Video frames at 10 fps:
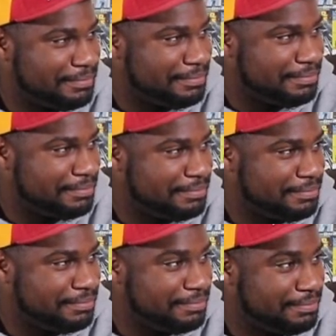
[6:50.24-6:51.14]

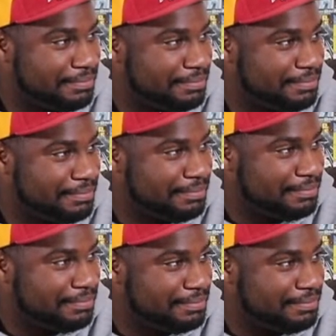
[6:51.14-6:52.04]

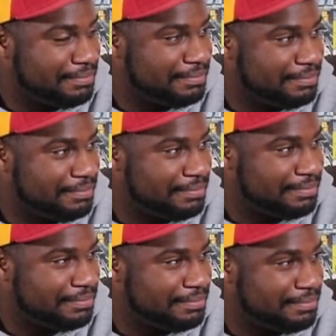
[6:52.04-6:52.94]

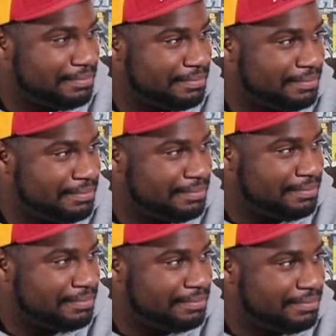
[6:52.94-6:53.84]

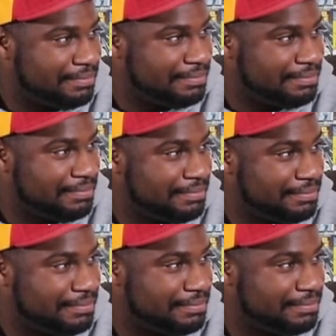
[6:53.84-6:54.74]

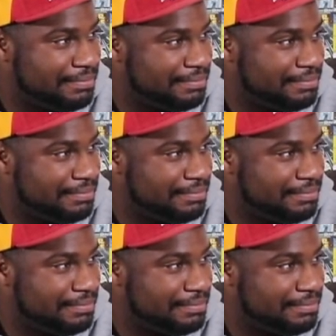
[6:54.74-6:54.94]
The person shown says nothing.